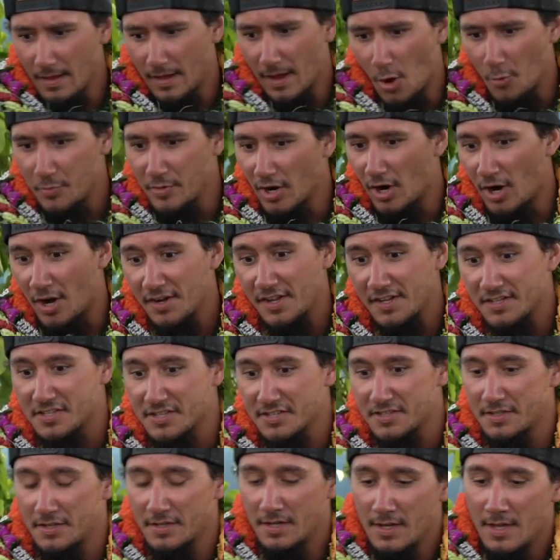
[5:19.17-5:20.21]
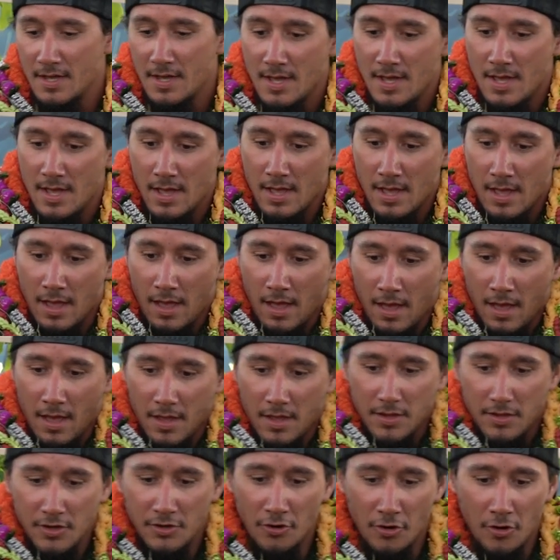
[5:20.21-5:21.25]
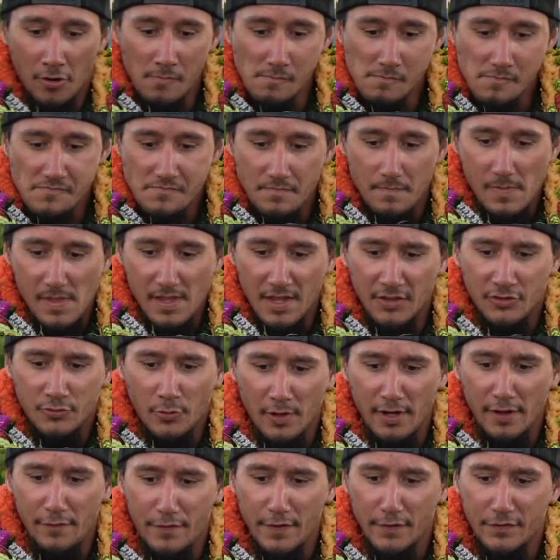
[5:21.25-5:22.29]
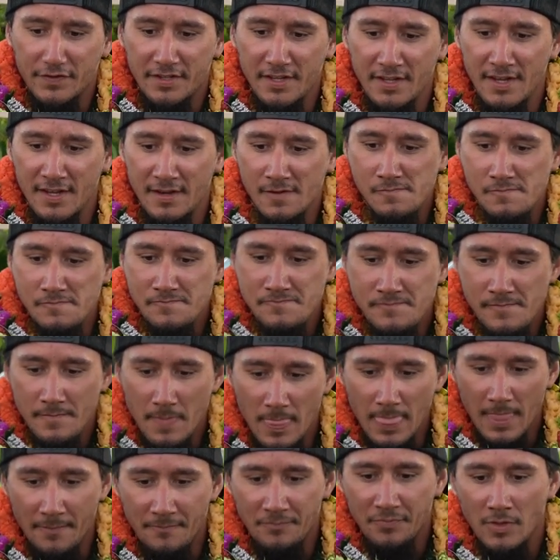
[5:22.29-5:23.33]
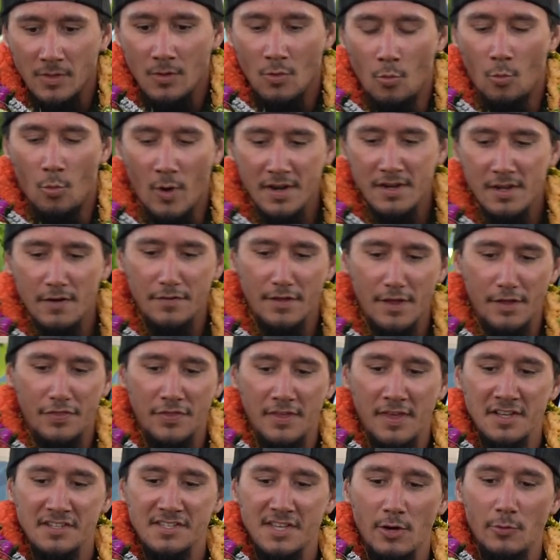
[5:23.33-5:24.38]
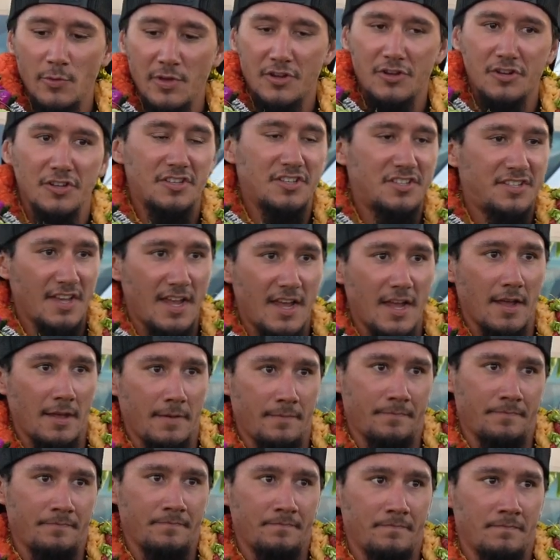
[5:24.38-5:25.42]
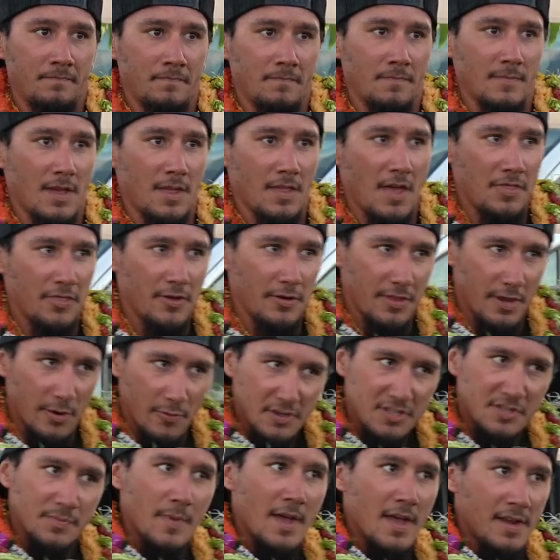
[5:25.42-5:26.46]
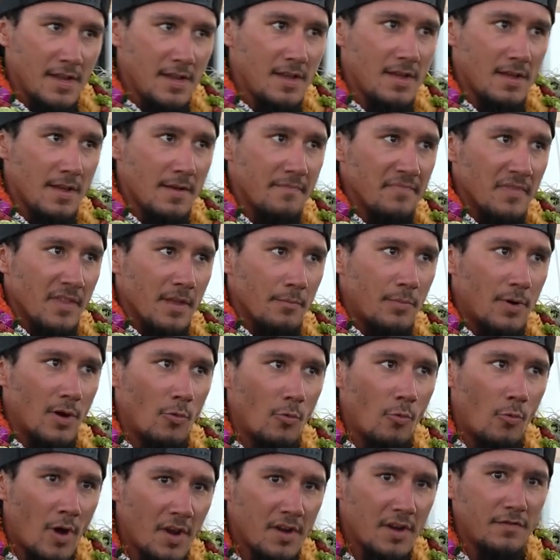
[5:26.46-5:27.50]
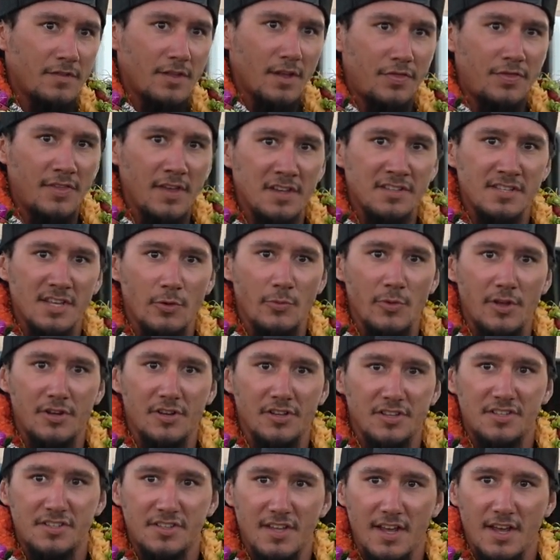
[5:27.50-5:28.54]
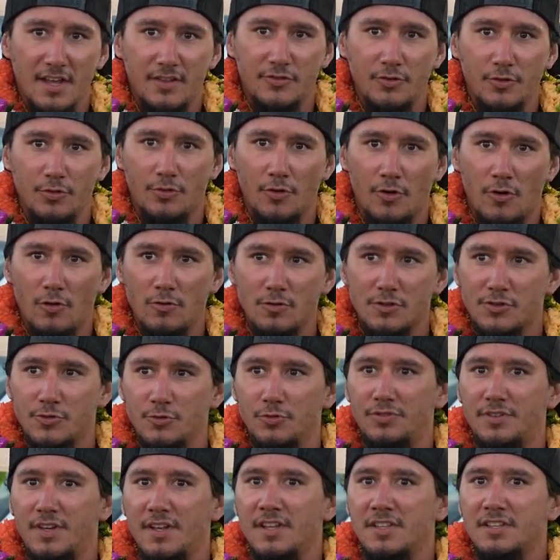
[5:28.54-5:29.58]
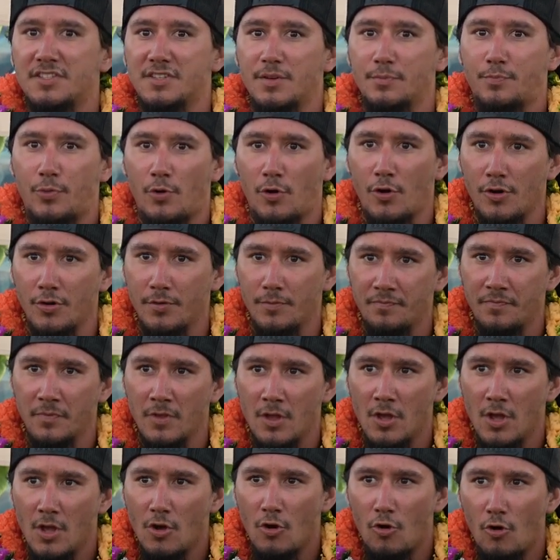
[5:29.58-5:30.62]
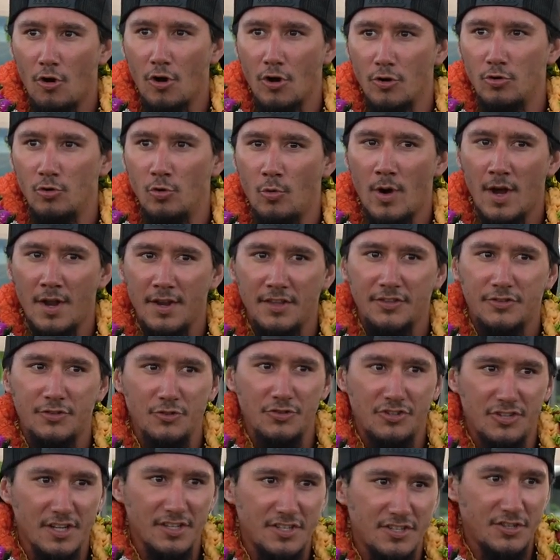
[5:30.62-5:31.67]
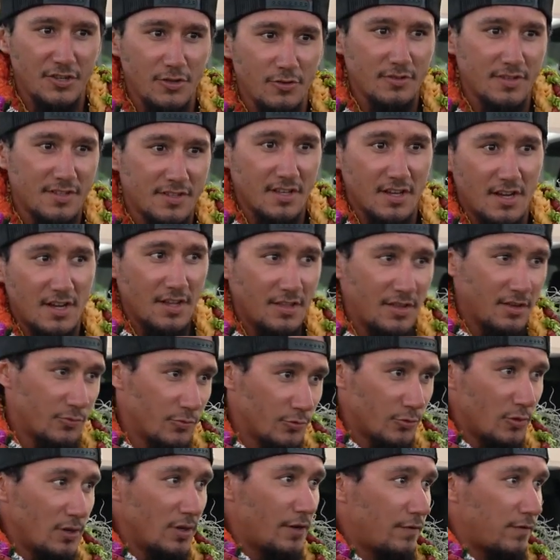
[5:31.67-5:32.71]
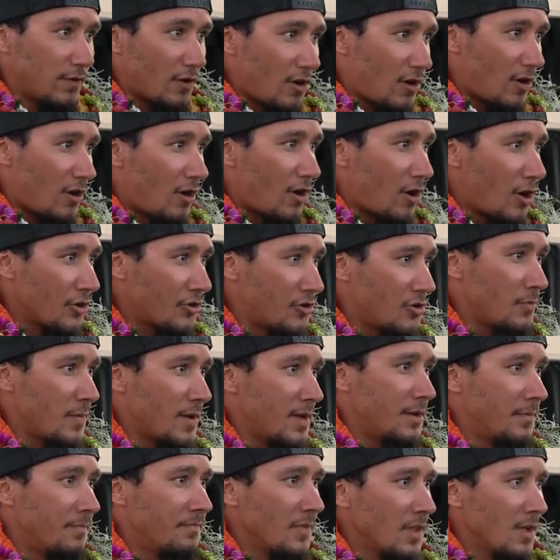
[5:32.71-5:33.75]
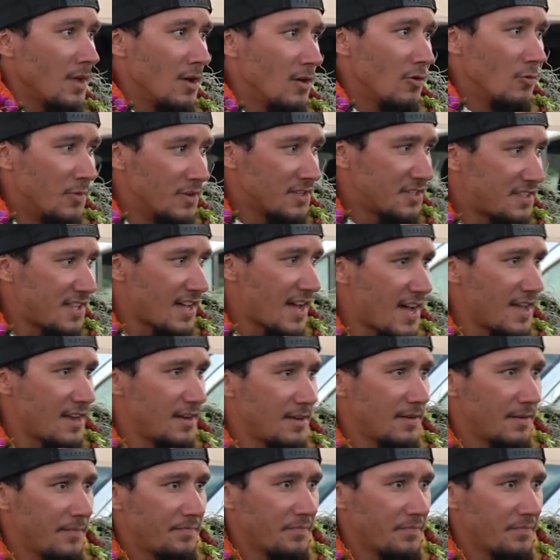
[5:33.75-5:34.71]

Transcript: I'll be honest, you know, in 2015, one of the things that we could say, and there, there was many, but one of the things that we could say to those who didn't support or who wanted to just use the, the rule of law argument was that